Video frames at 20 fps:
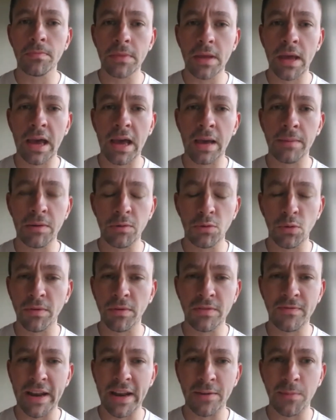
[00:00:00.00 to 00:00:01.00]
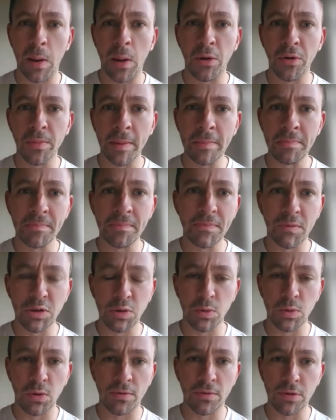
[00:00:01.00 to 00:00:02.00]
He was always very welcoming, which
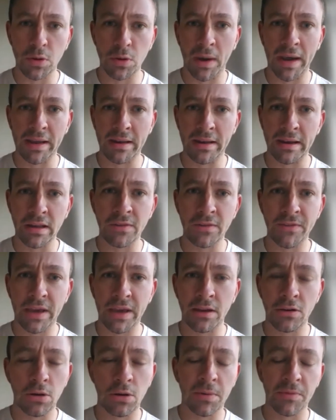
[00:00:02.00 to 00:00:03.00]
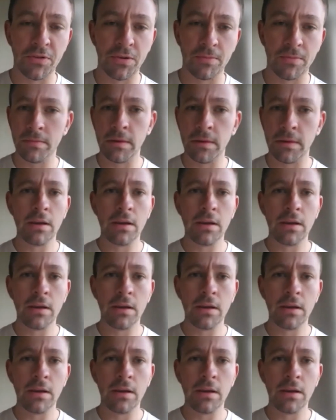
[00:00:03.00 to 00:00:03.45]
was always quite a nice thing, coming from